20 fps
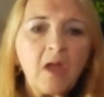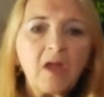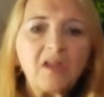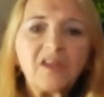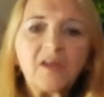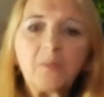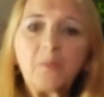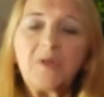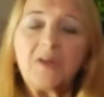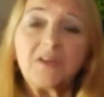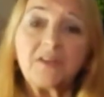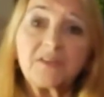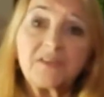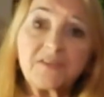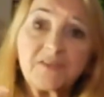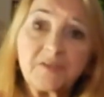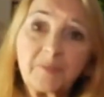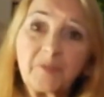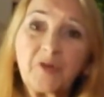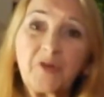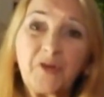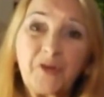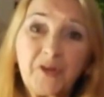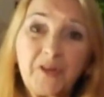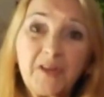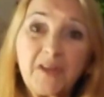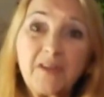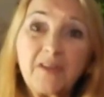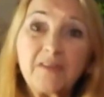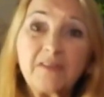and then we did some
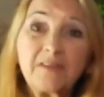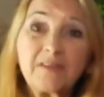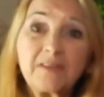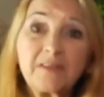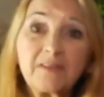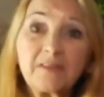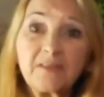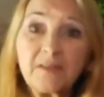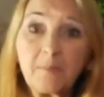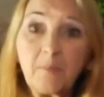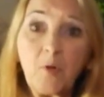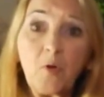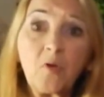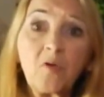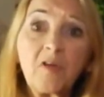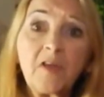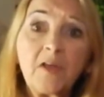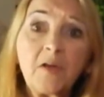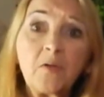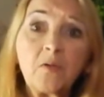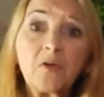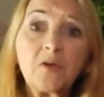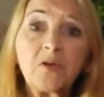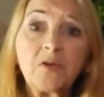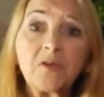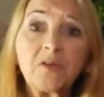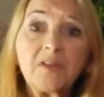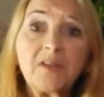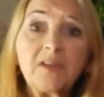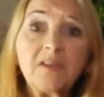cookies, some Oreo
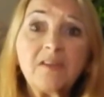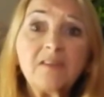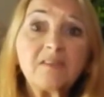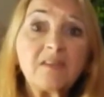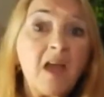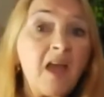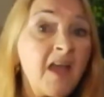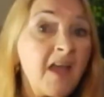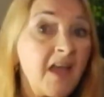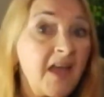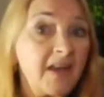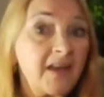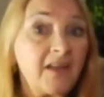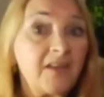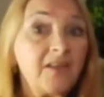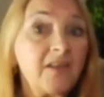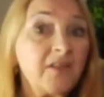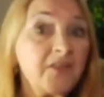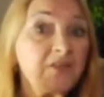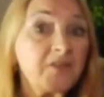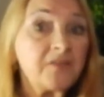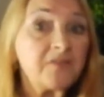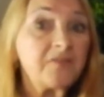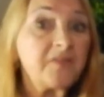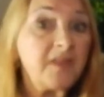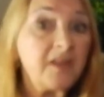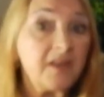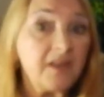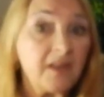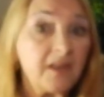cookies, and another
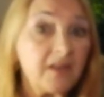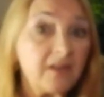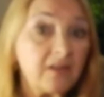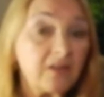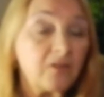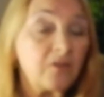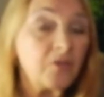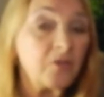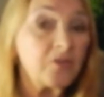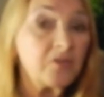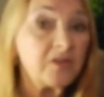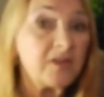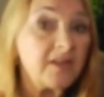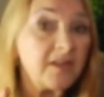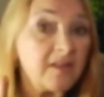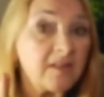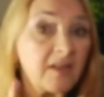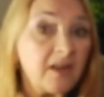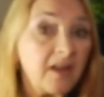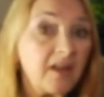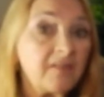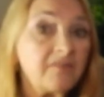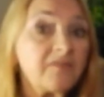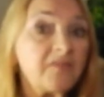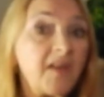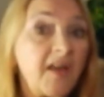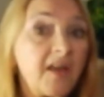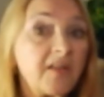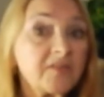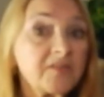vegan cookie that I
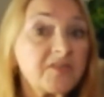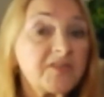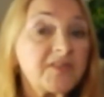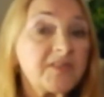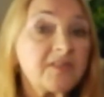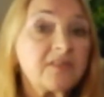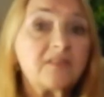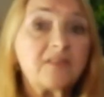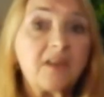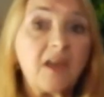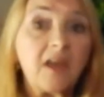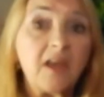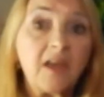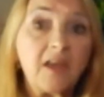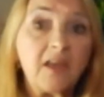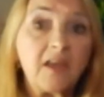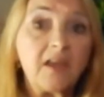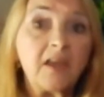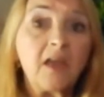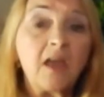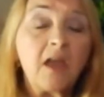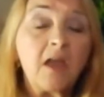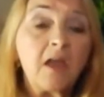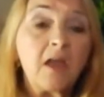found today,